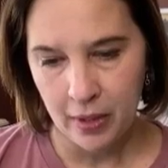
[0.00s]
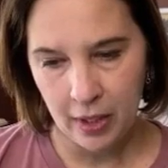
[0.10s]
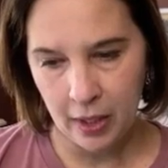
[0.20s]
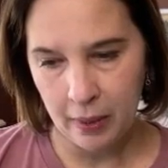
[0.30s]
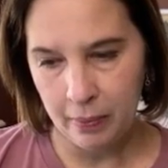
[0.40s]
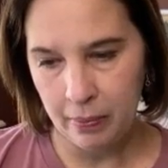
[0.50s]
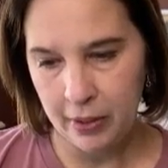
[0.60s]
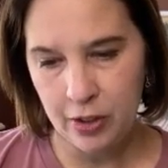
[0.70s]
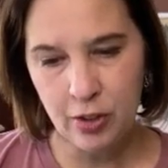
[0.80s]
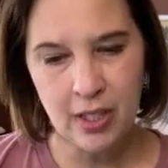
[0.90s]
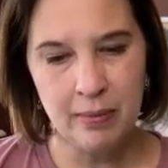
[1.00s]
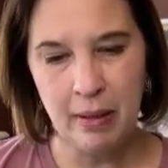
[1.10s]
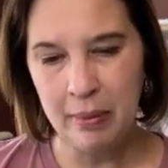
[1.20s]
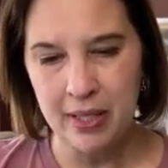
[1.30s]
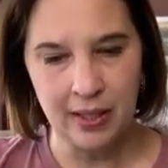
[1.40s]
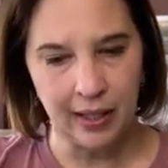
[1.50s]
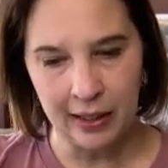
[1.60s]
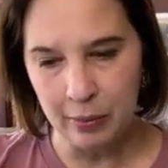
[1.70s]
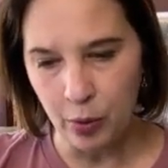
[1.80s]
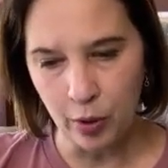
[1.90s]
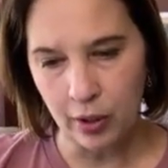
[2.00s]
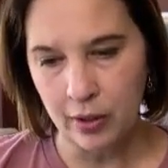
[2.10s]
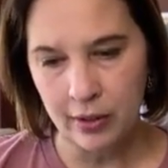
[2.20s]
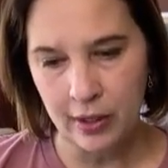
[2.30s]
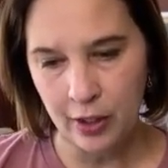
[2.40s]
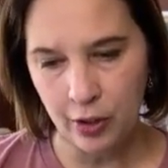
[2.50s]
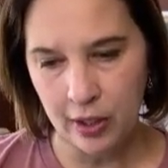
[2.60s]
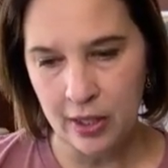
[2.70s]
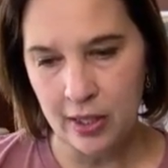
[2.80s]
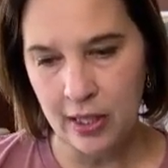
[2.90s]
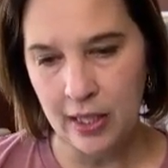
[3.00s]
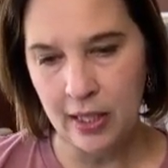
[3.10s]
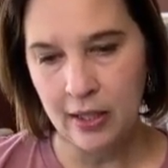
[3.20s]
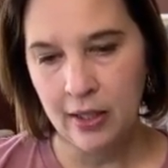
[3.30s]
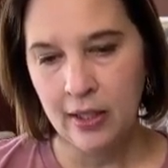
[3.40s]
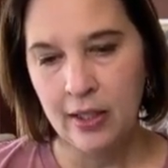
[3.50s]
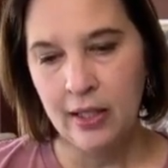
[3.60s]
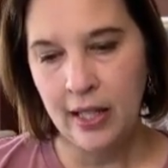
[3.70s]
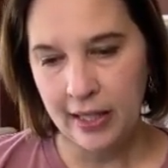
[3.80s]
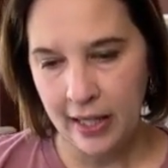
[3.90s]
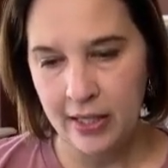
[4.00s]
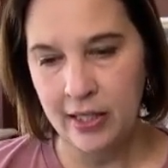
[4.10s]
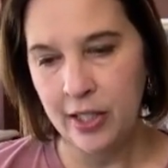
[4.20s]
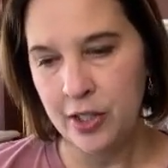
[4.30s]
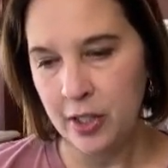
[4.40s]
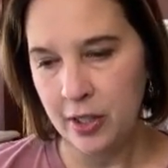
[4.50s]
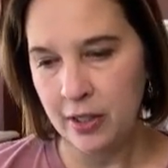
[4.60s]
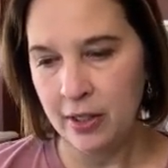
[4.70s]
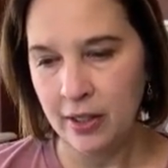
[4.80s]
But these are just maybe slightly more than you're gonna see at Kay's Kitchen.